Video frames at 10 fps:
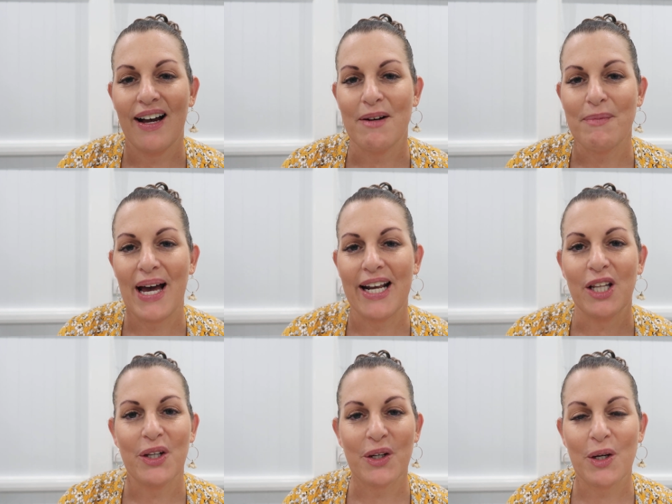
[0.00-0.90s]
Um, I had
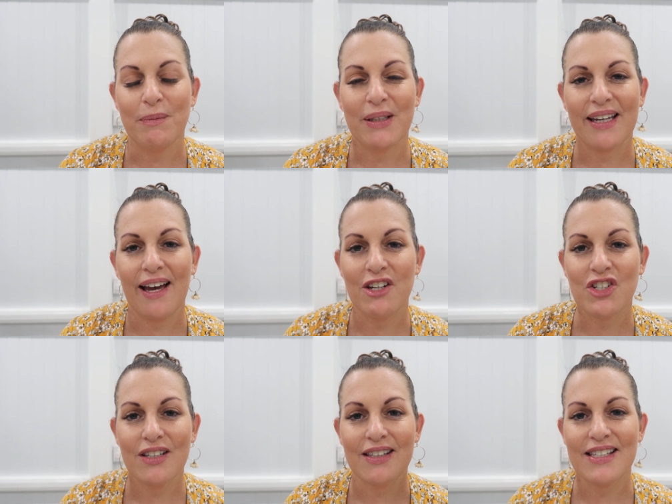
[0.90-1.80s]
a lot of
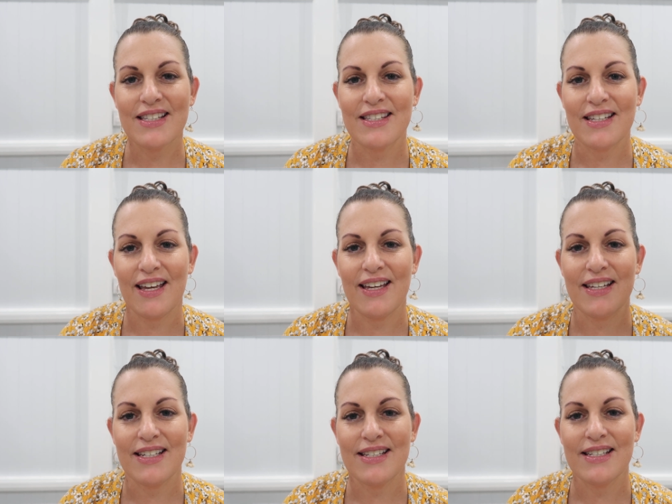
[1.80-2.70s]
complications
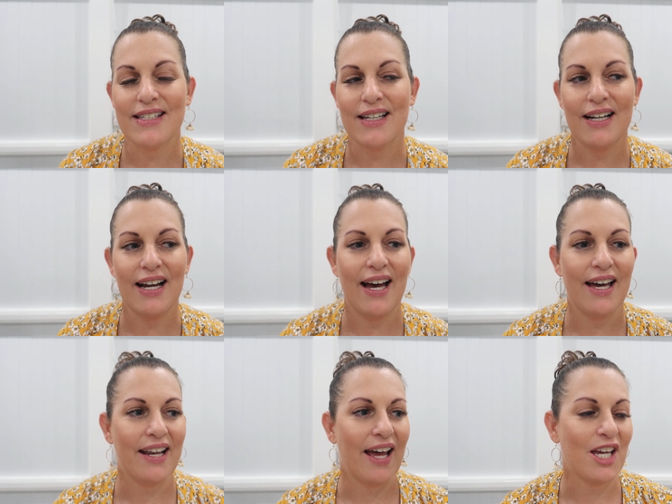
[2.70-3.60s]
and I
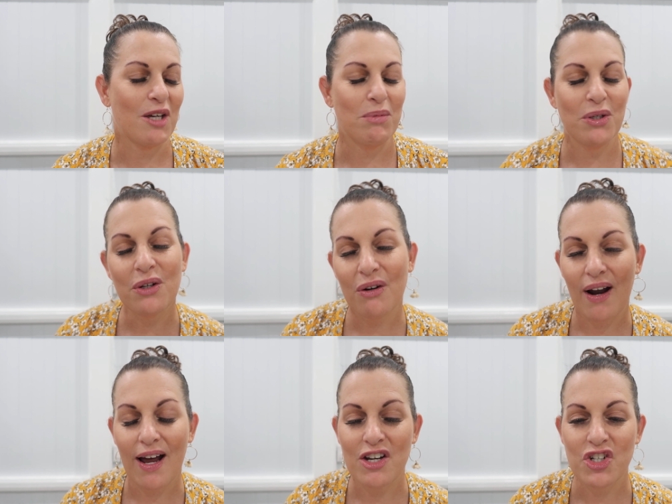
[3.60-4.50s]
had a computer
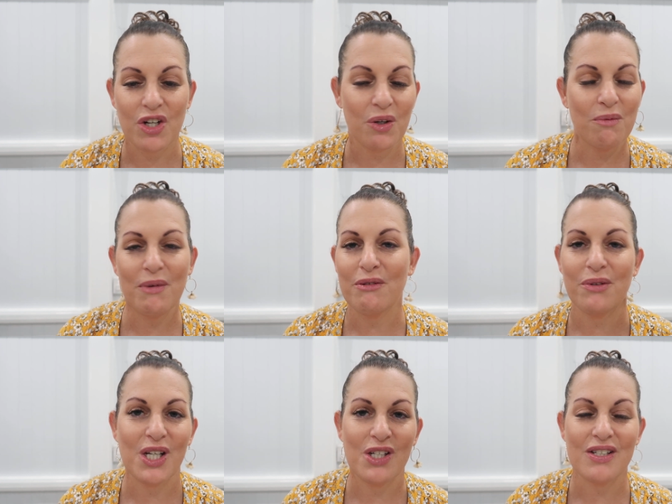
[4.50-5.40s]
crash and all my
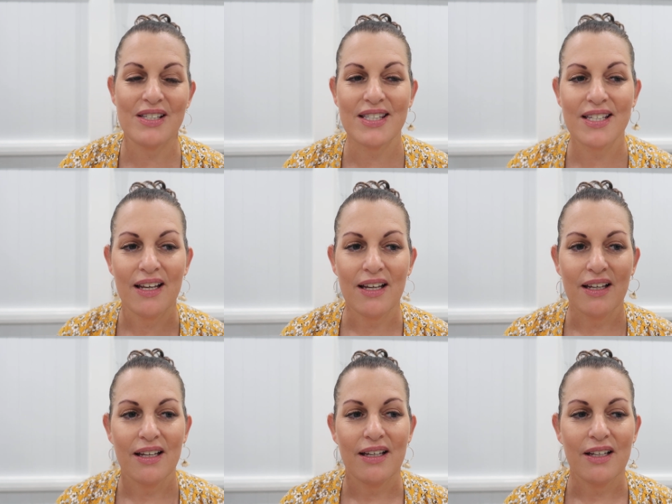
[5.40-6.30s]
footage is
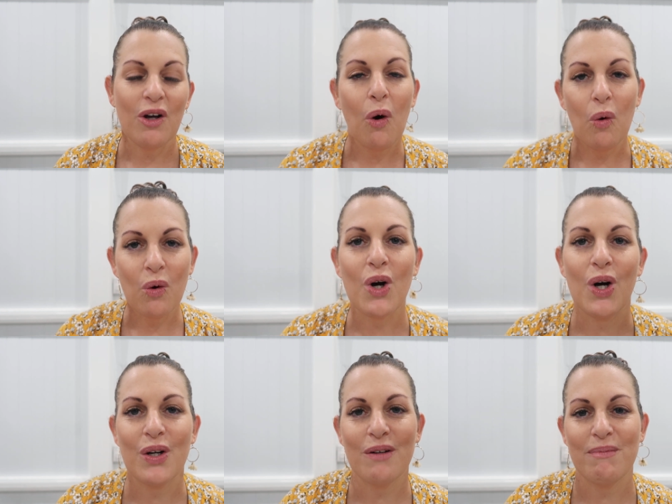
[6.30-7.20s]
not all
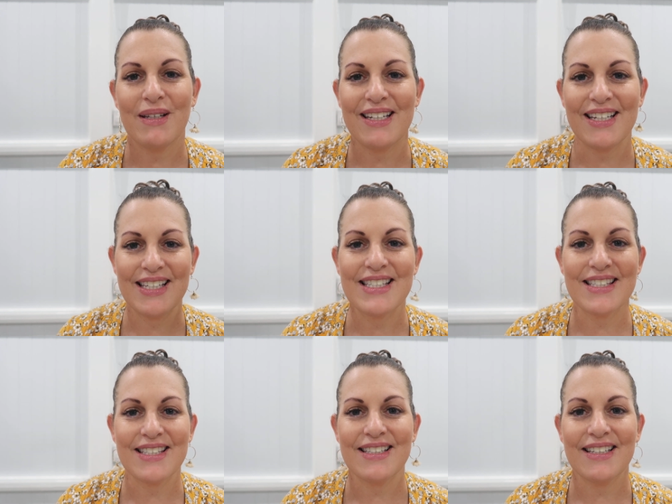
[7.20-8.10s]
gone, but it
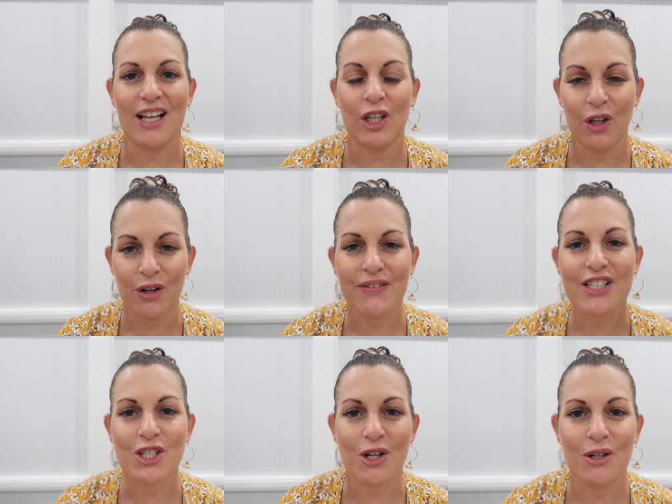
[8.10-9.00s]
is a lot of
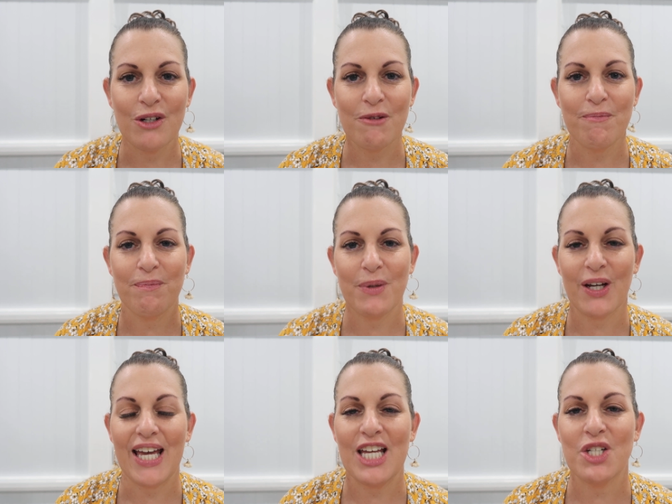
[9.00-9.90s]
it's gone but
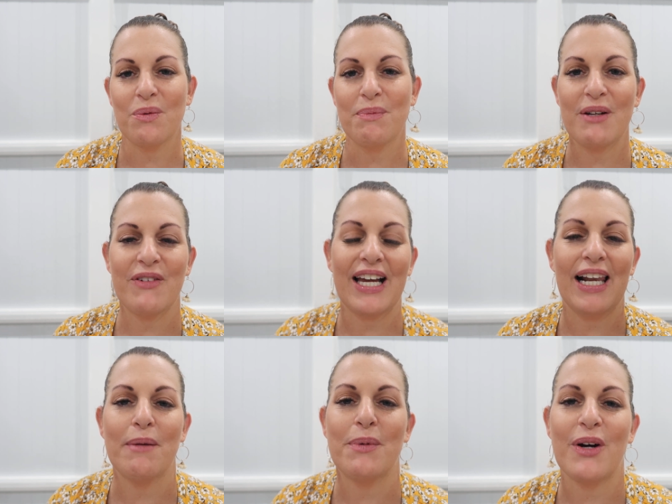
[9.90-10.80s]
I can do a bit of a
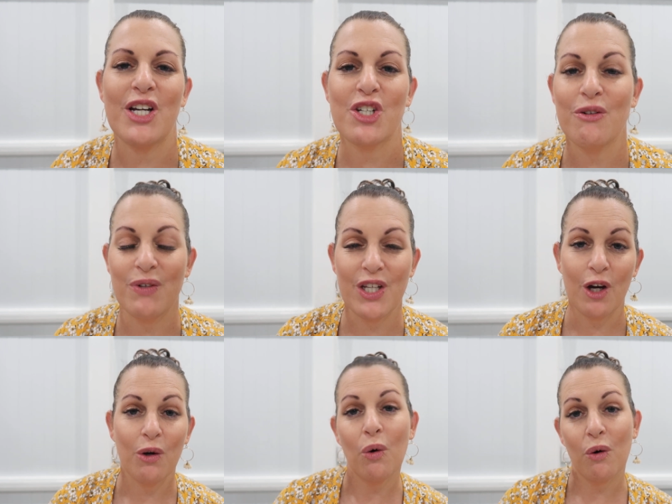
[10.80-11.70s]
collaboration
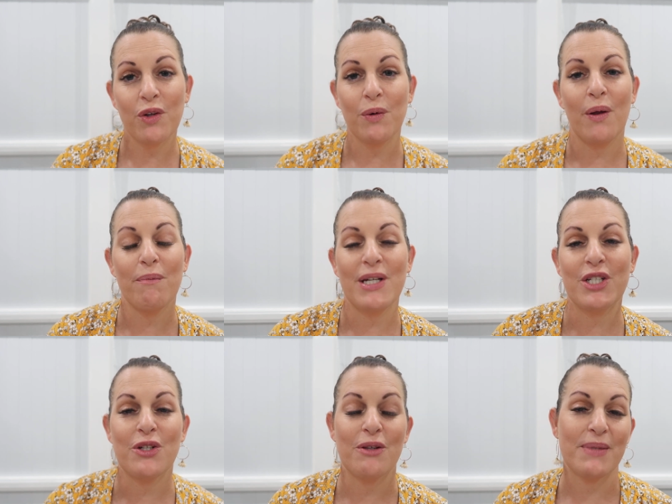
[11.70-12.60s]
video or if you want me
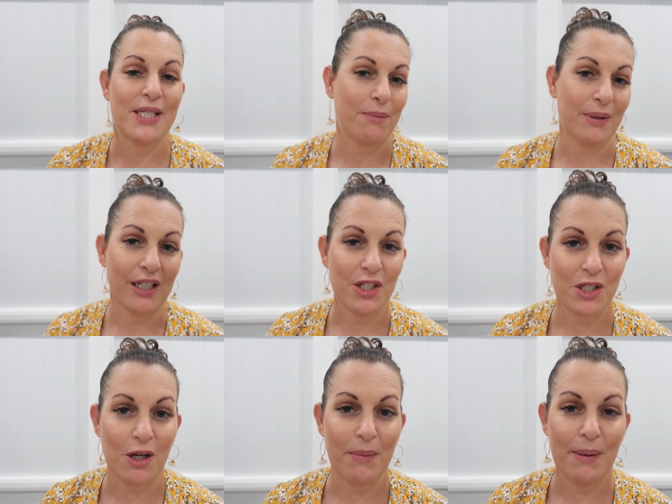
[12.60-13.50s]
to do them separately
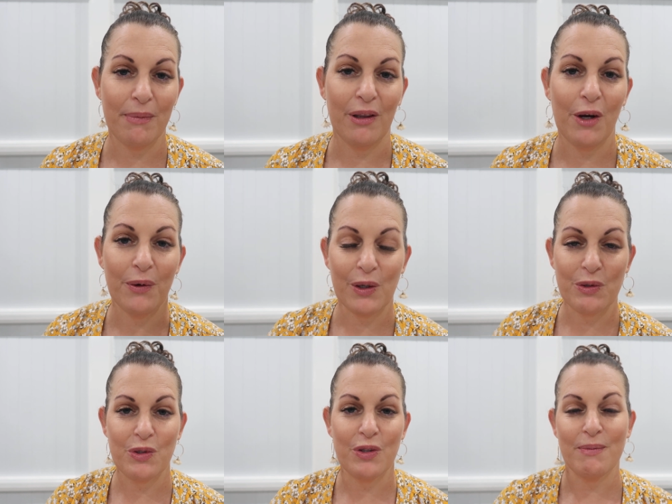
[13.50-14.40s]
just comment below and
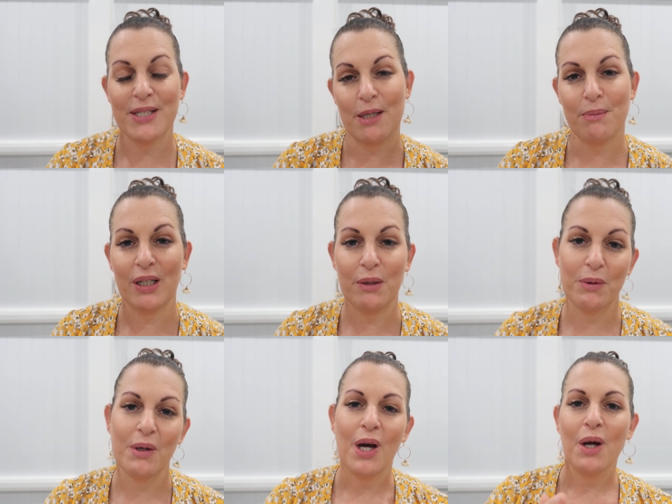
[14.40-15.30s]
I'll do them separately with